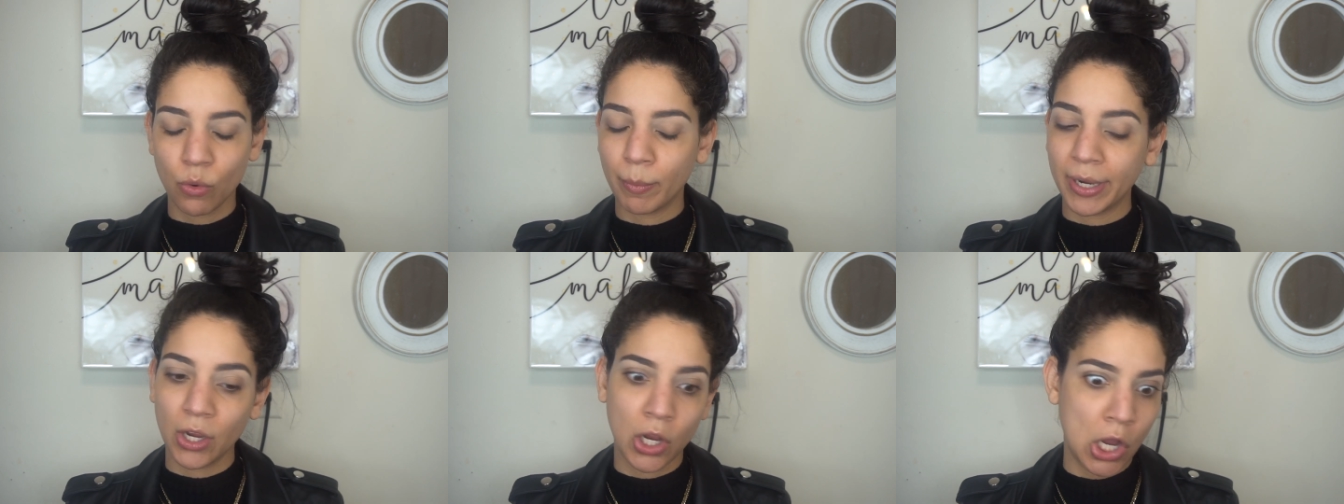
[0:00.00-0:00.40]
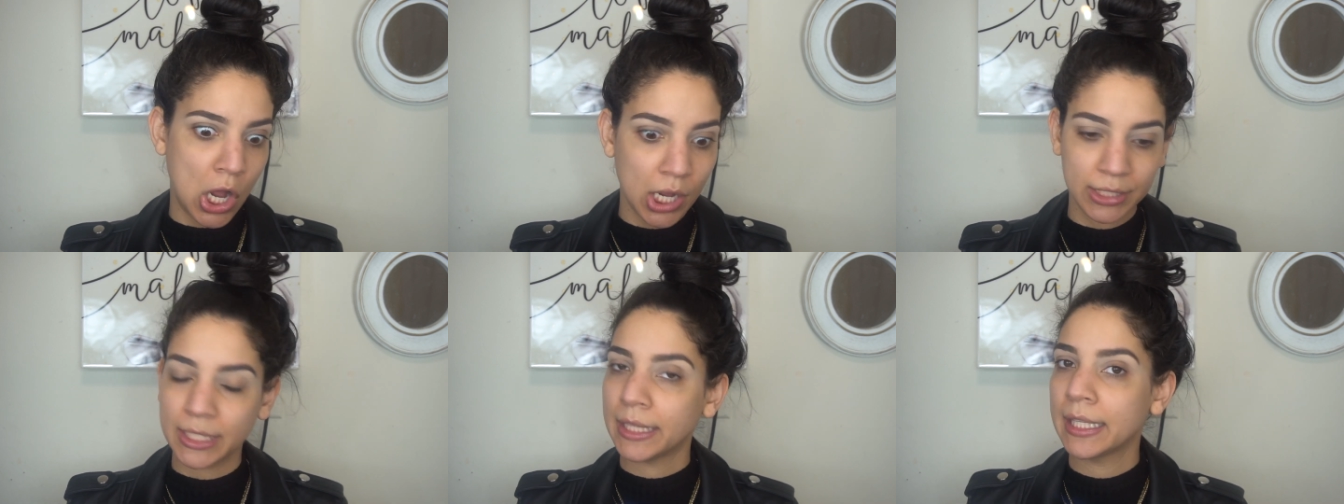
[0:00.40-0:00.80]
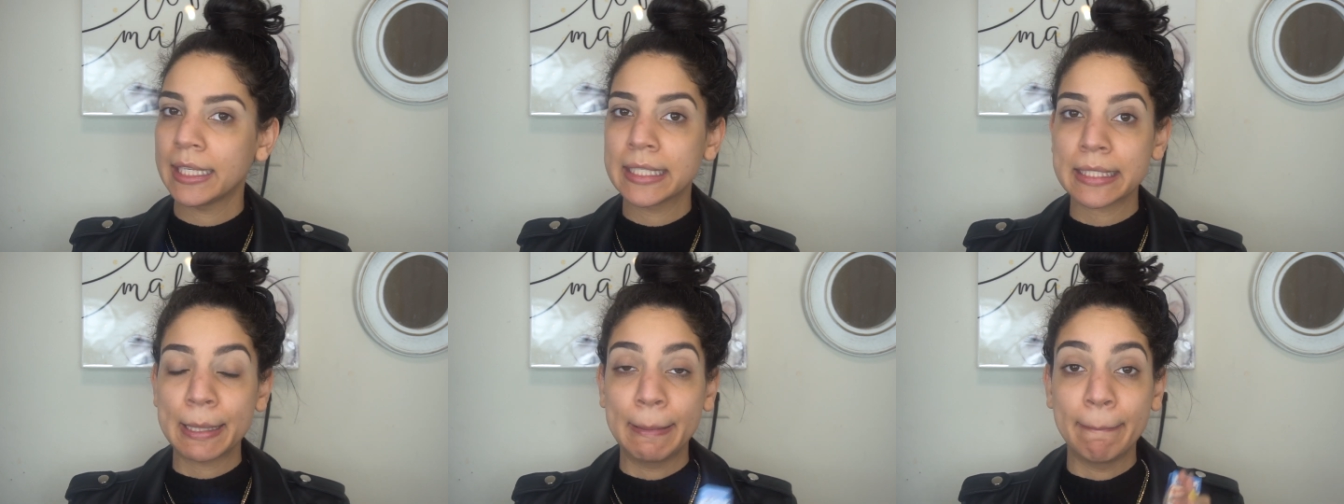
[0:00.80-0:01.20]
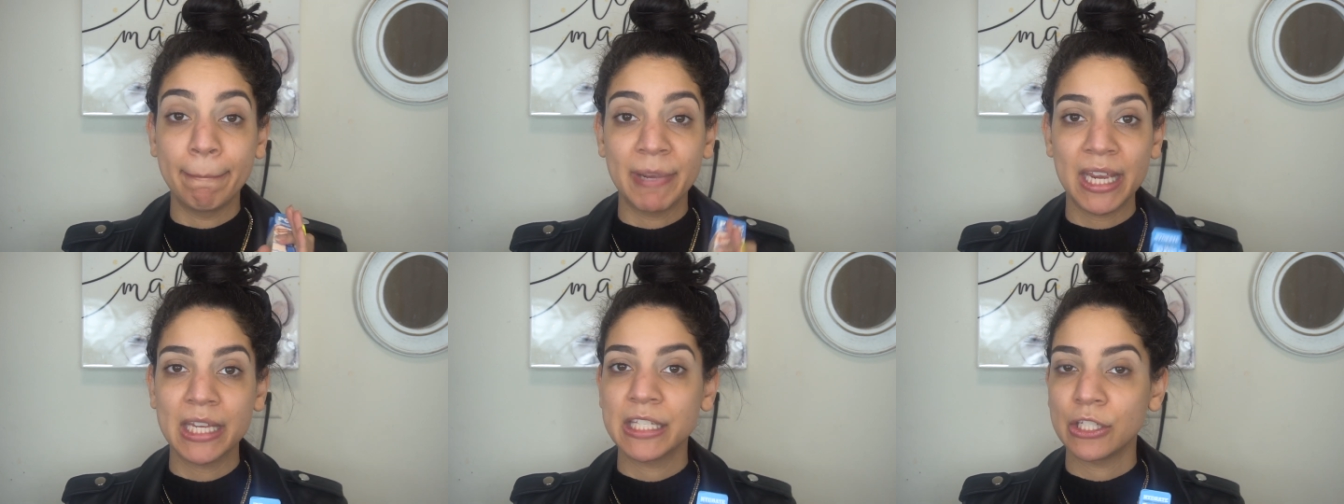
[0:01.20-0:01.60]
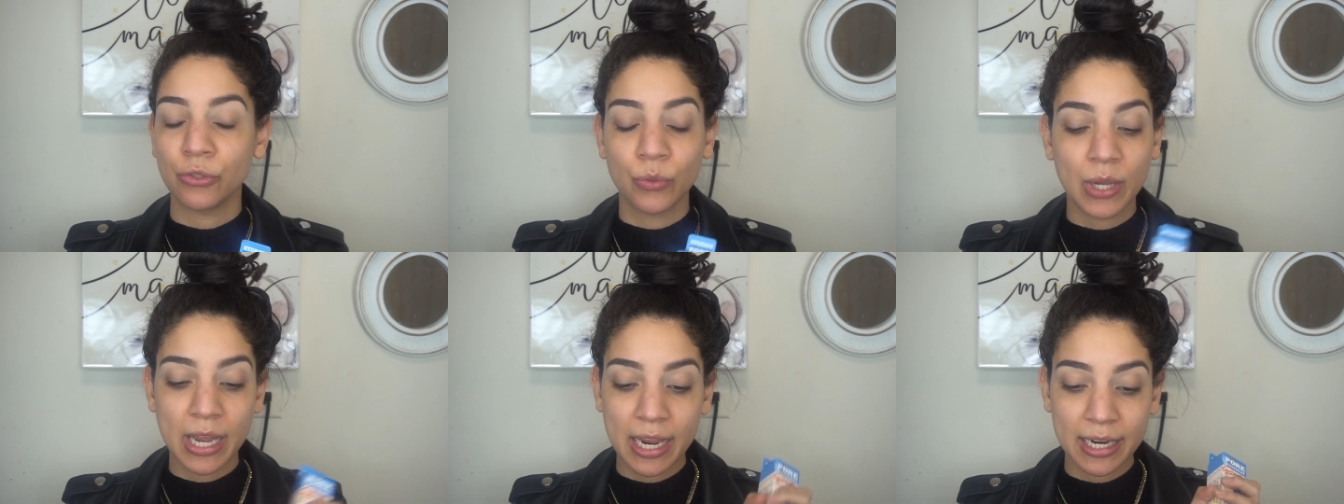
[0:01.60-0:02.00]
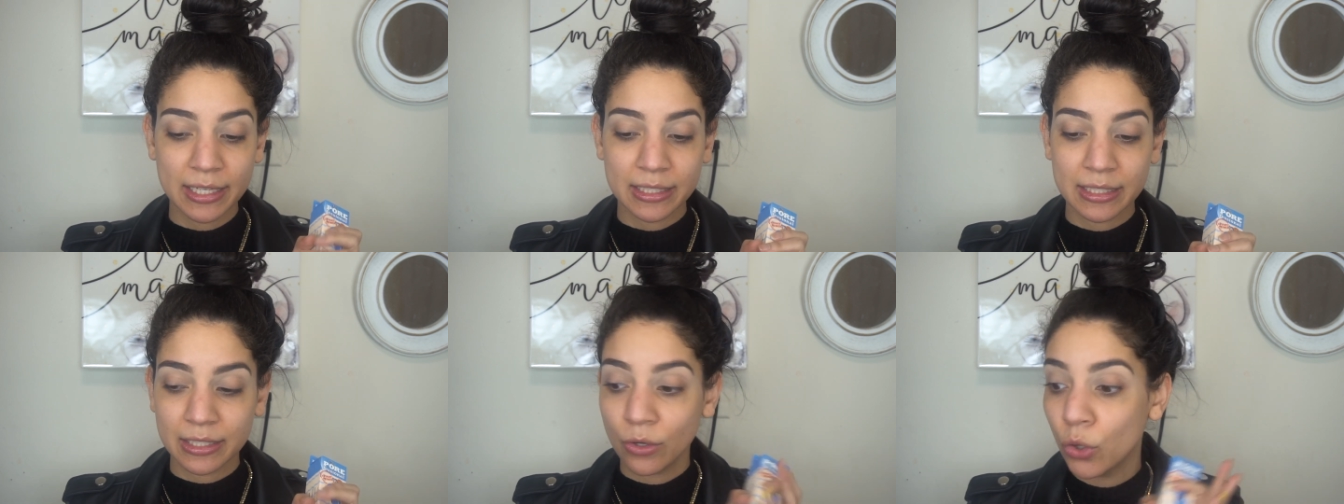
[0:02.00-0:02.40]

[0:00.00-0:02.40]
Oh my god, that thing is amazing, you guys.